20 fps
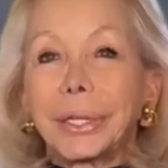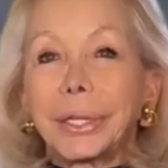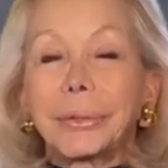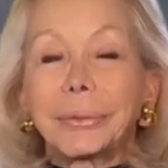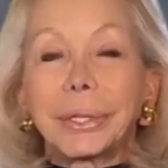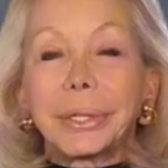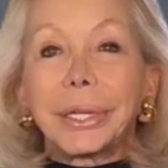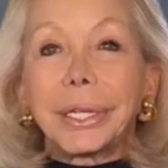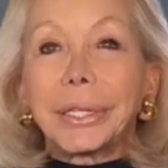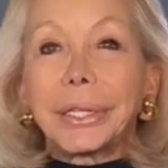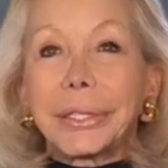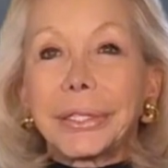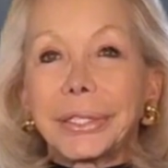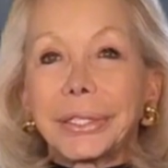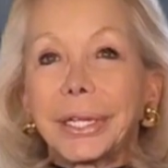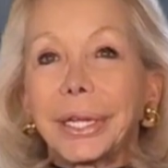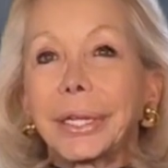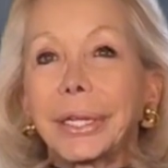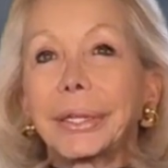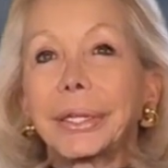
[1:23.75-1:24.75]
giving
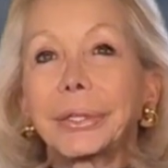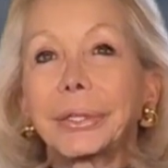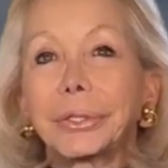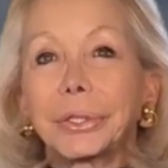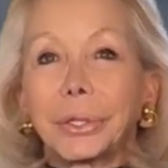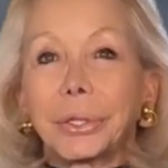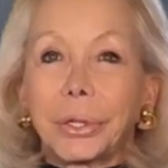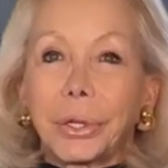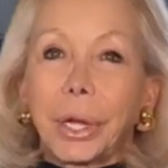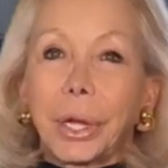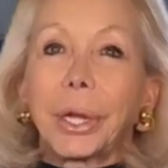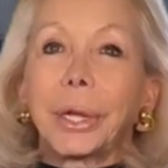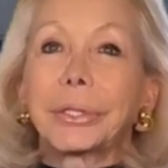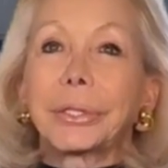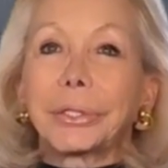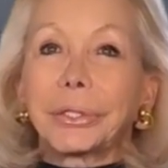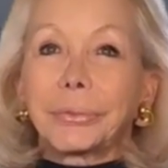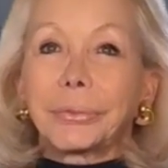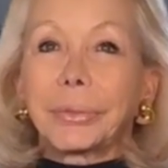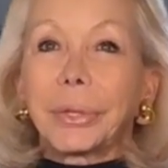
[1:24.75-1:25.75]
insight into the
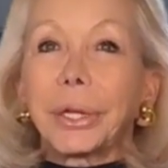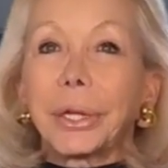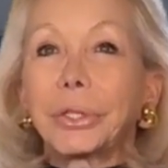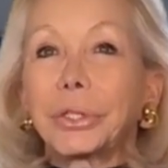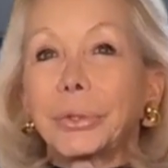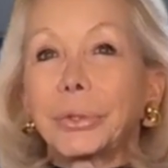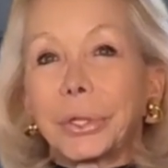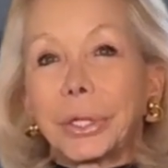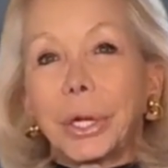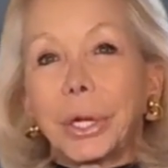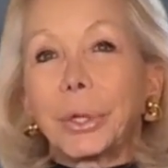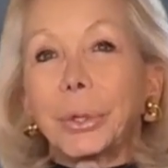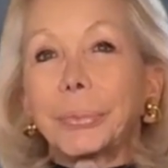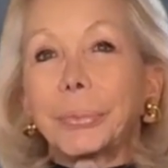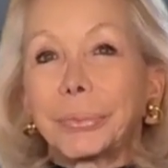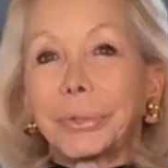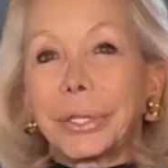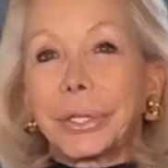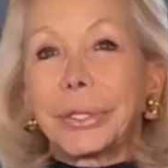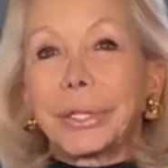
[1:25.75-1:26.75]
cost of luxury
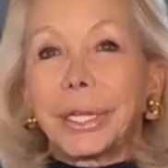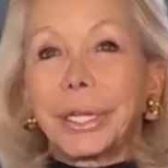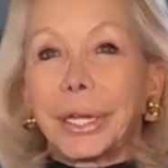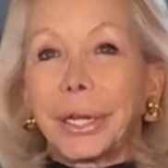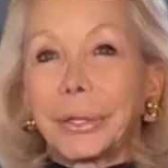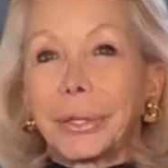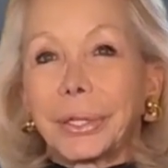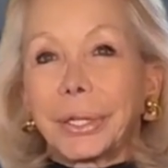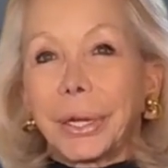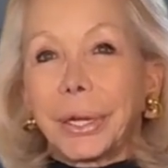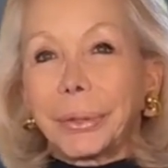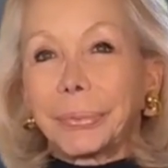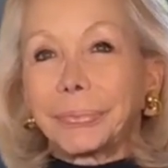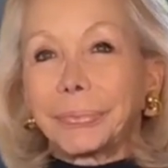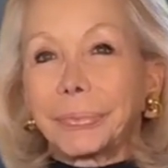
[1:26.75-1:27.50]
homes in the area.